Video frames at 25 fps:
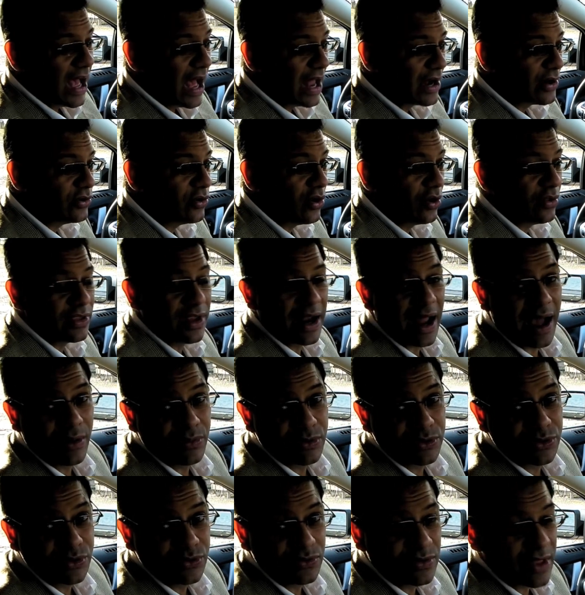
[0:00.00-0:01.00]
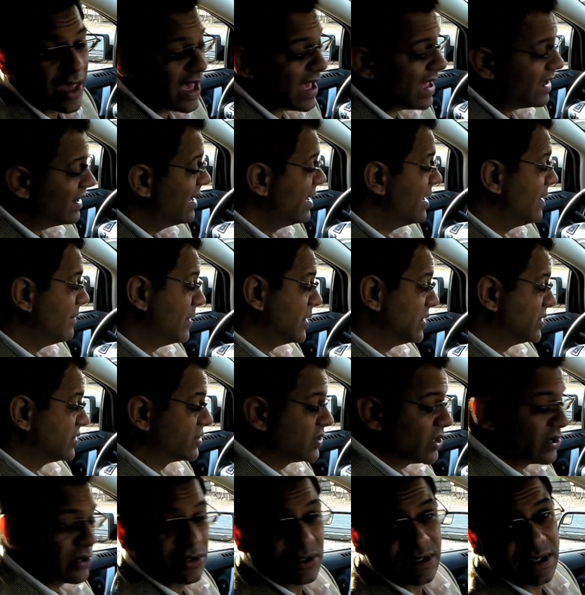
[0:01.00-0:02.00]
I don't know that I would do that, but it's
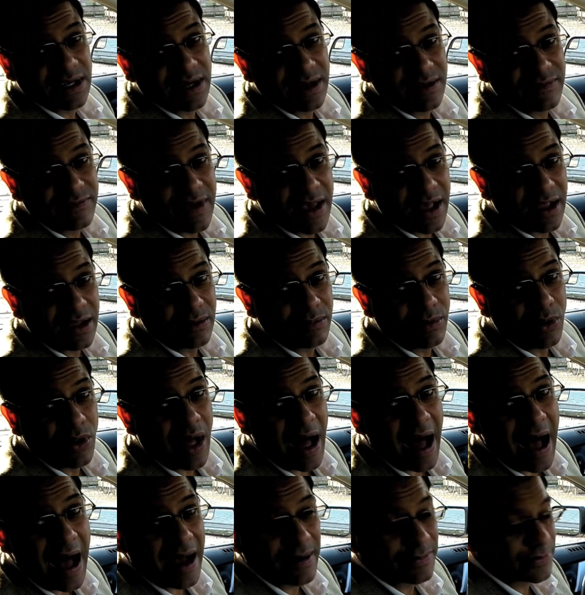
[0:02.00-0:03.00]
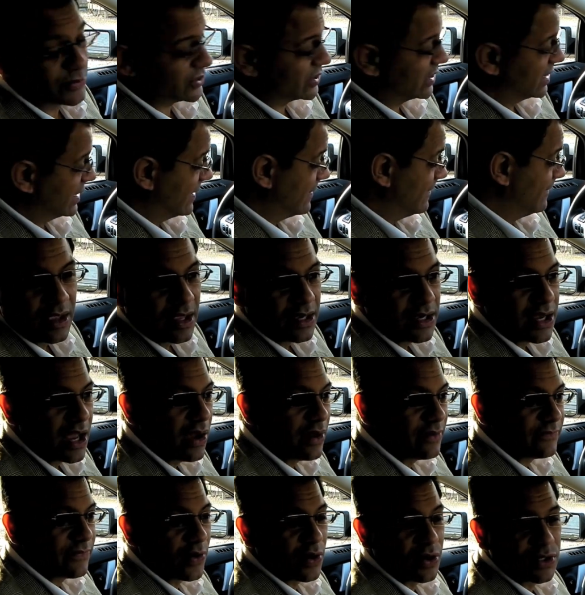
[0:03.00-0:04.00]
certainly an available option.
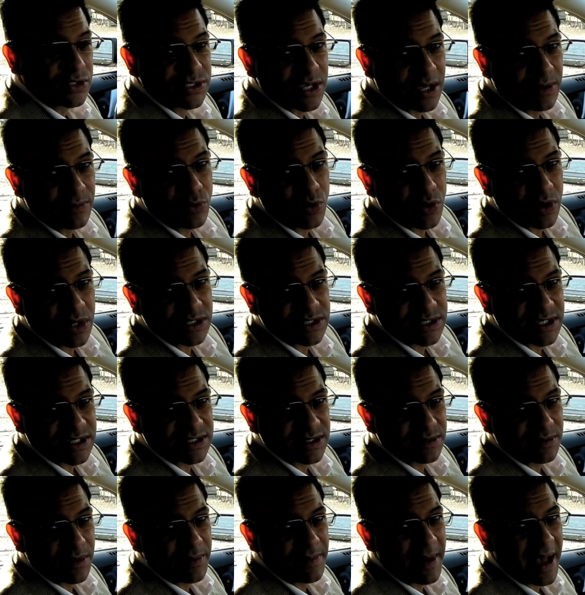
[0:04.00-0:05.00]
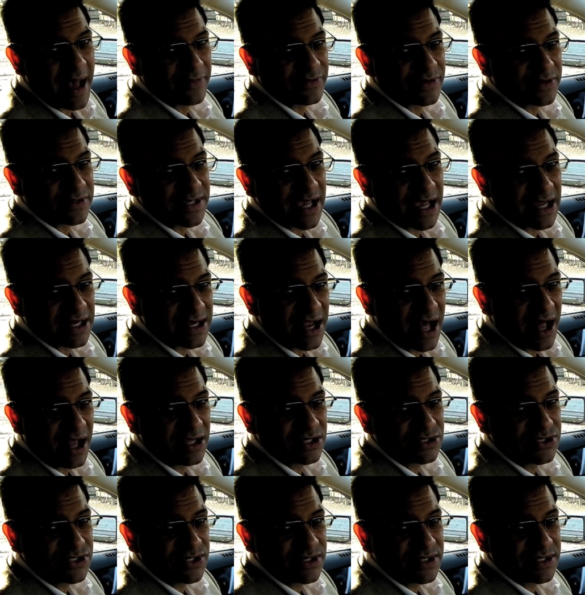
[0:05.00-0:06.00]
Now, I've heard some criticism about the
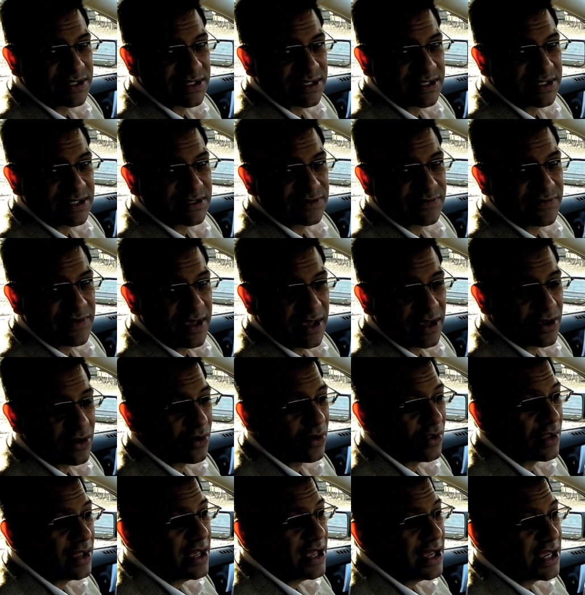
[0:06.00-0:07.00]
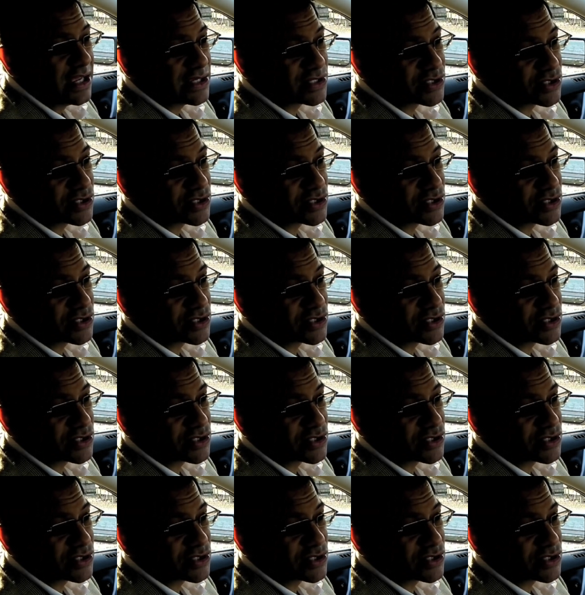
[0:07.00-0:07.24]
technology that's in this vehicle, and